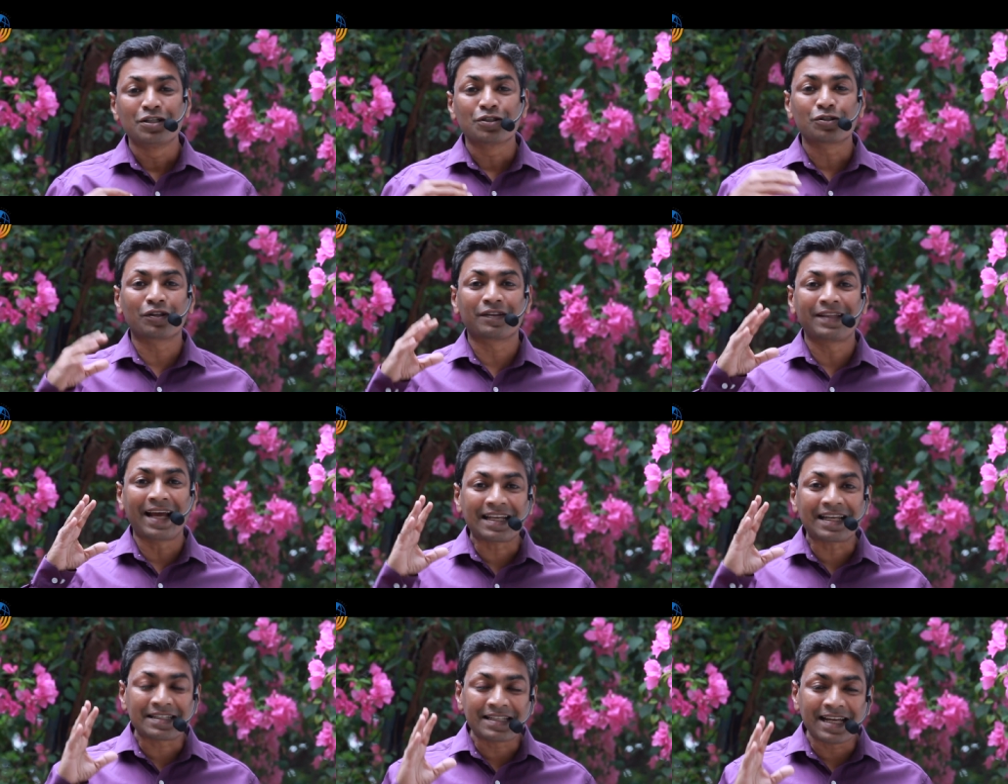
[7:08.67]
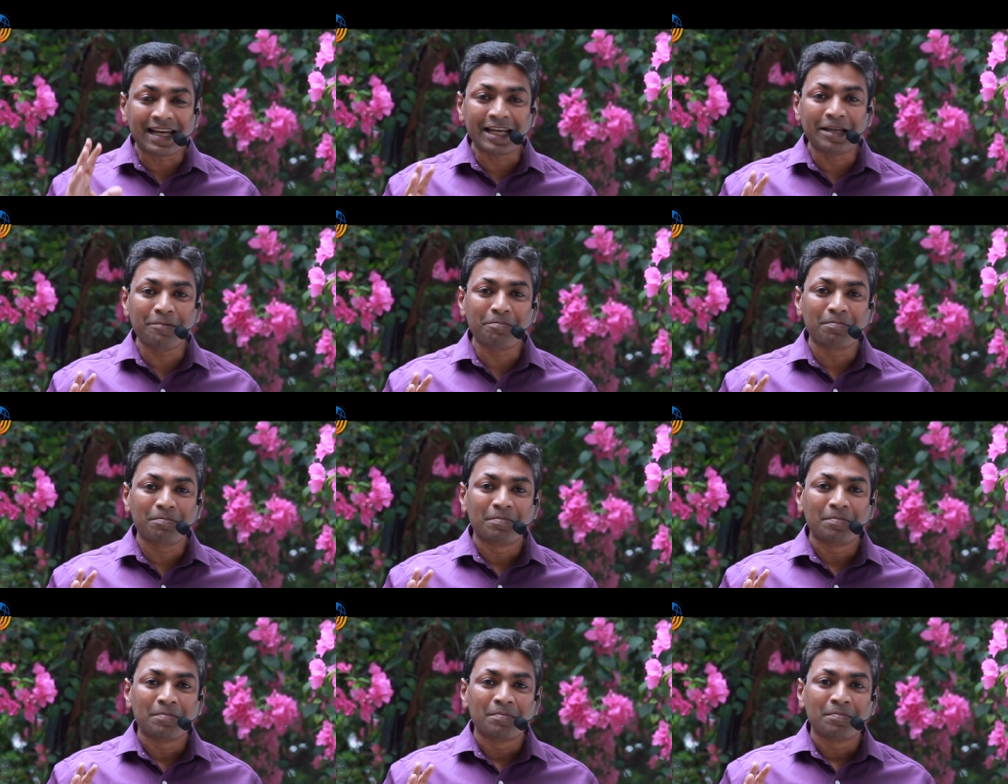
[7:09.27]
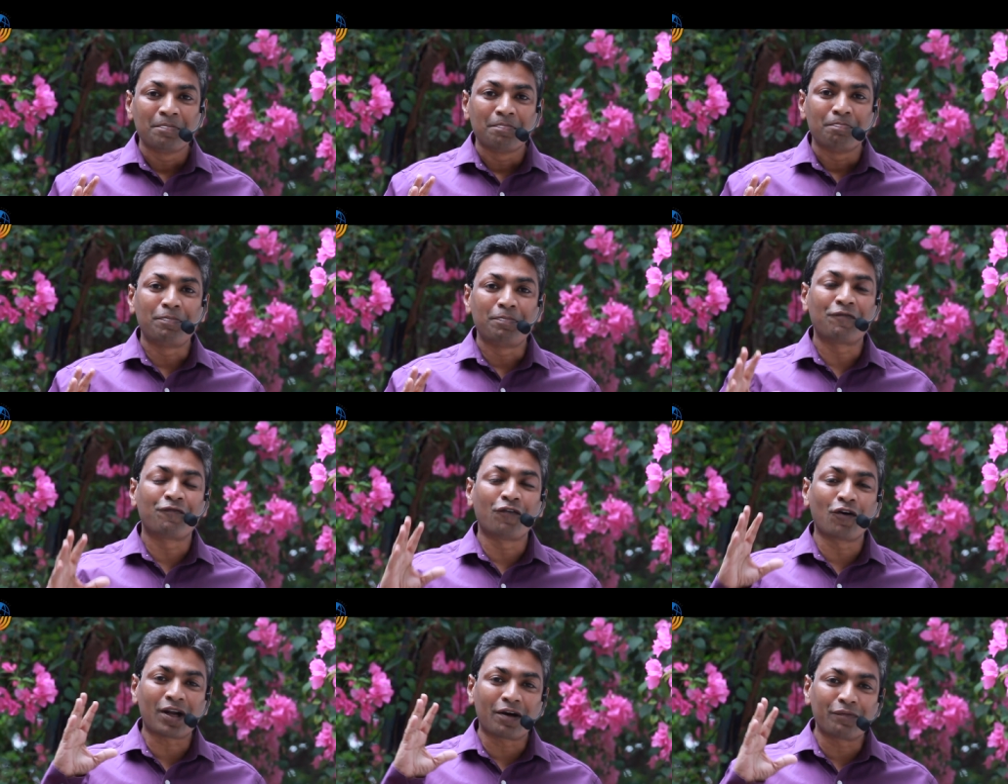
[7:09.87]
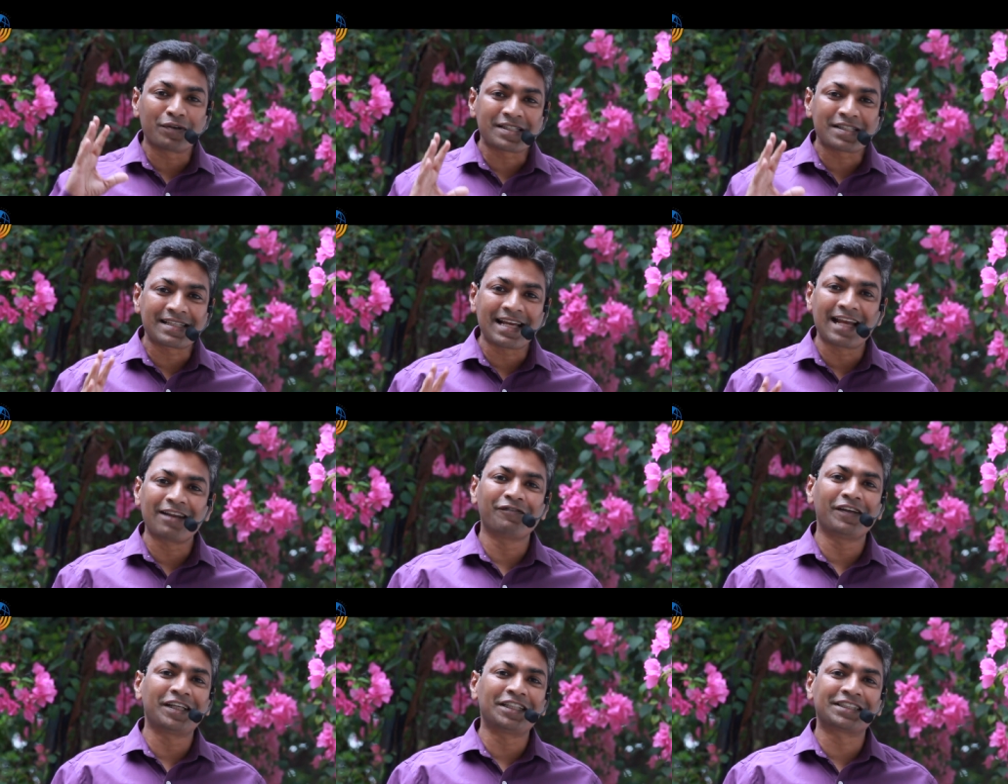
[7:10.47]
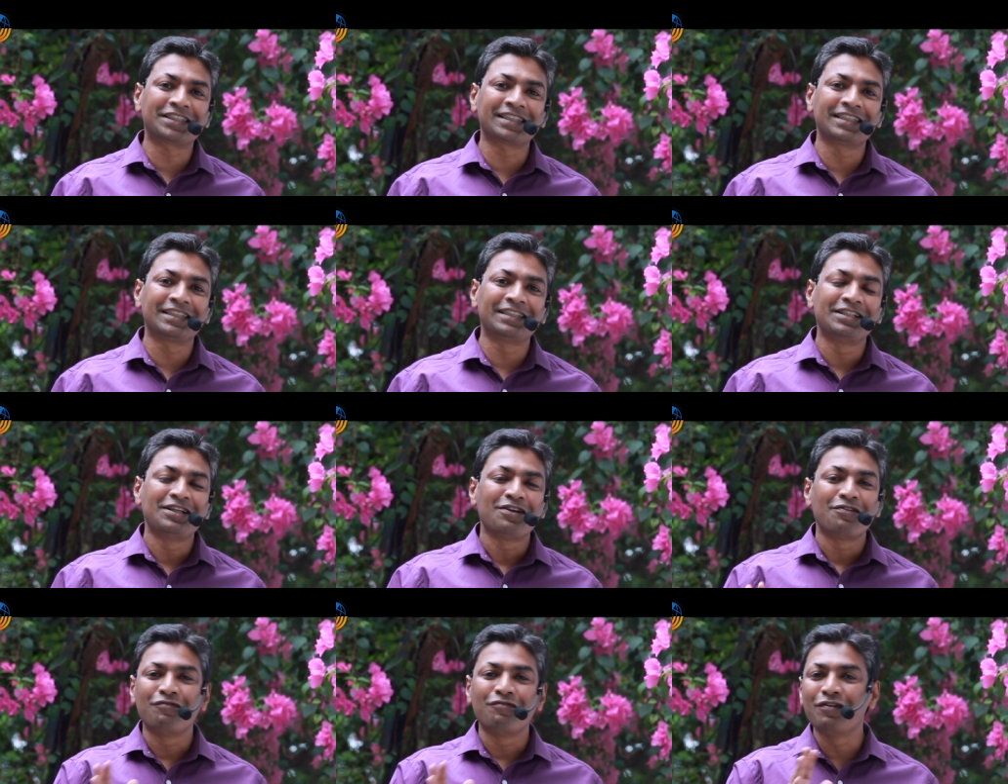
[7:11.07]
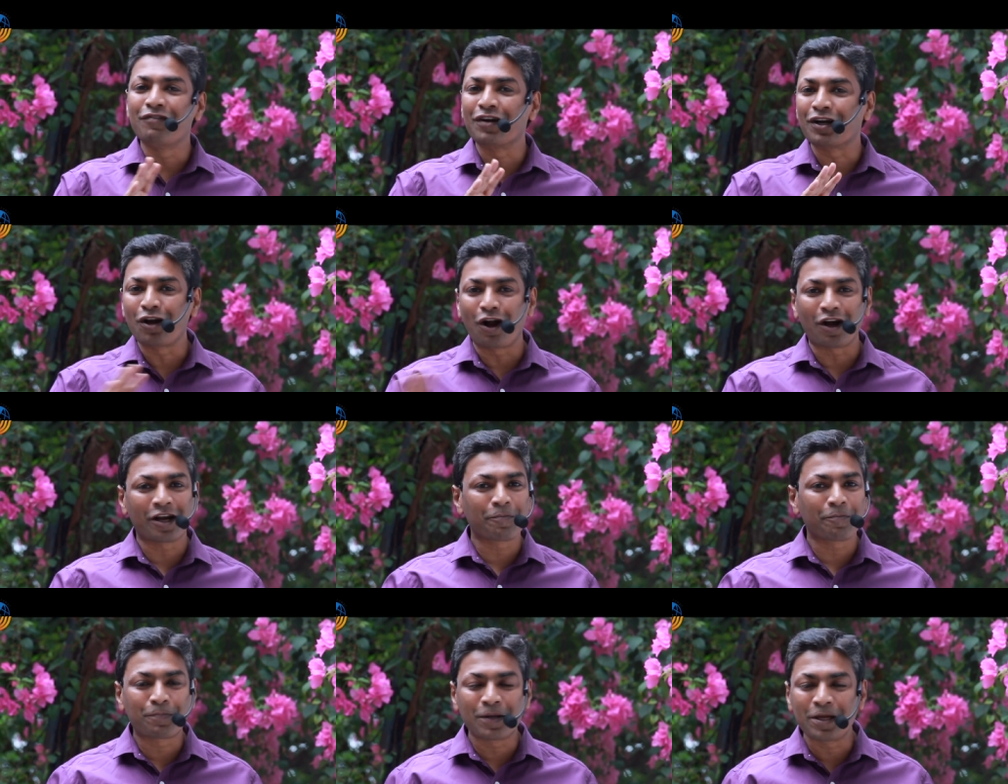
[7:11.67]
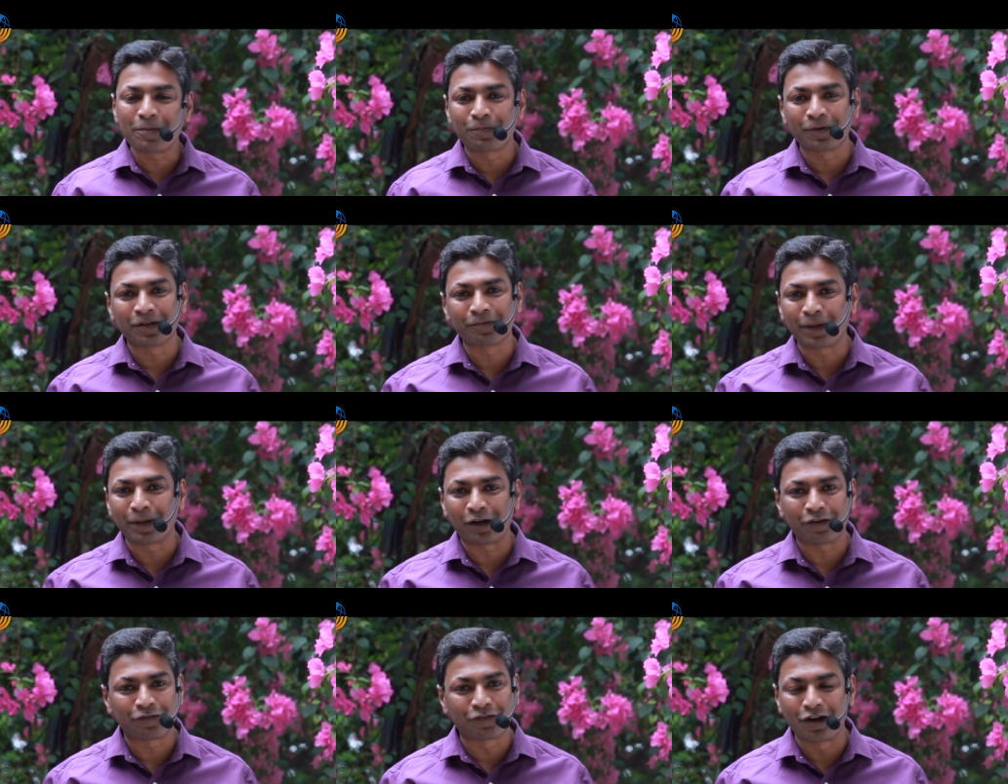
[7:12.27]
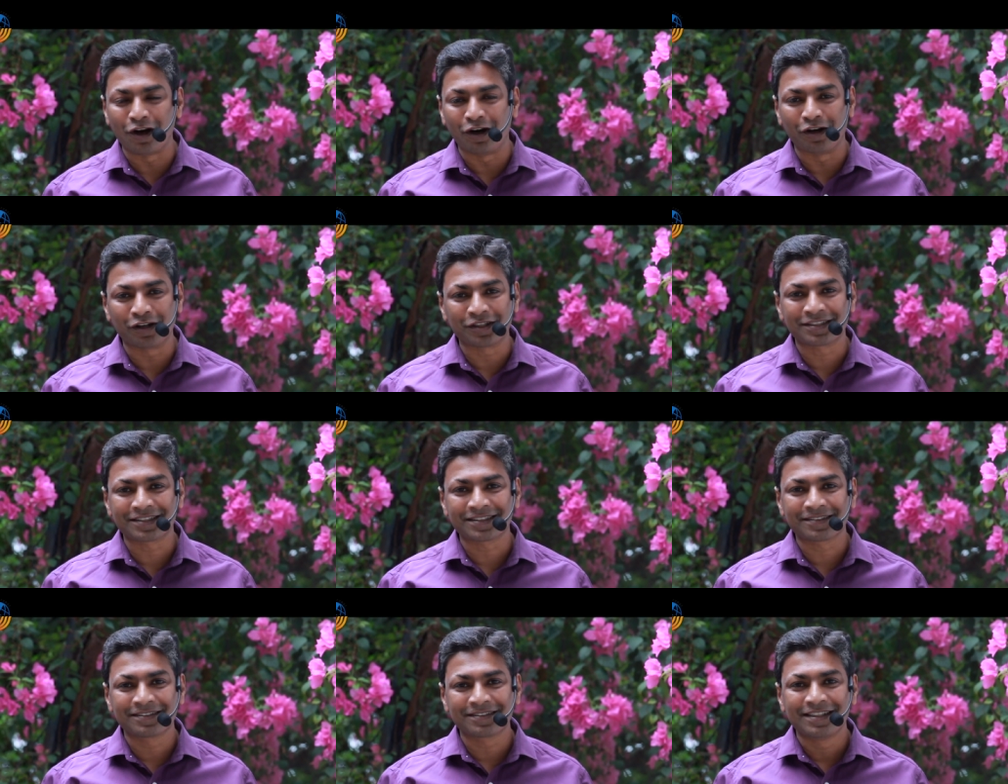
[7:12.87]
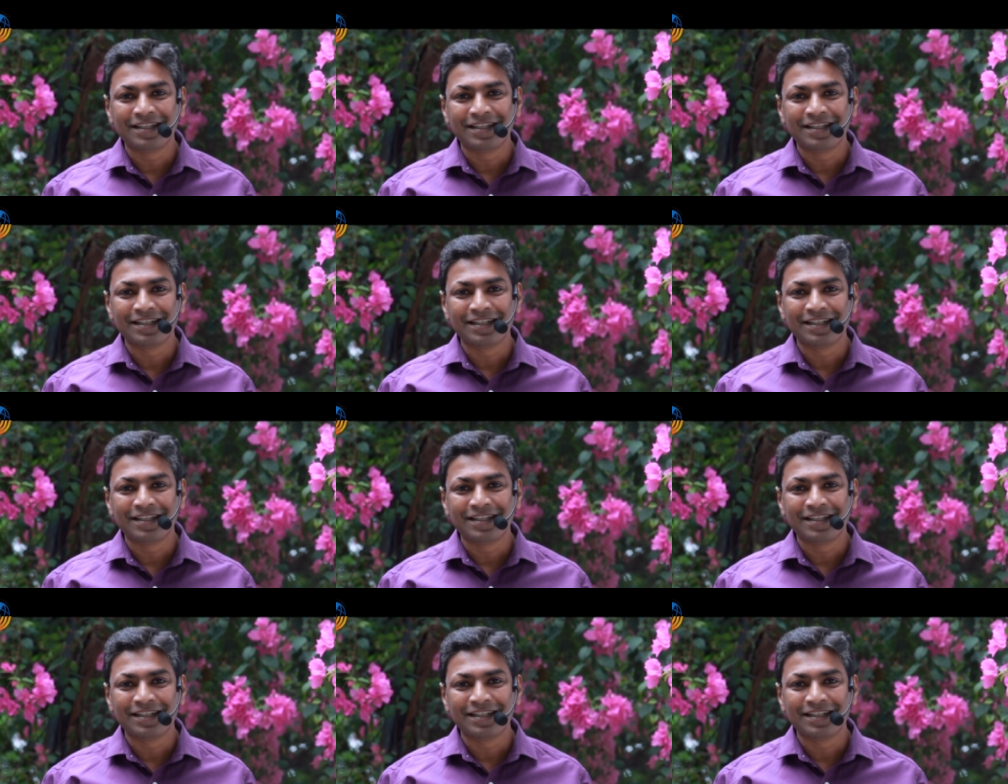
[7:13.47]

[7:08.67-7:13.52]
So that time, before our salvation, we were not a people of God.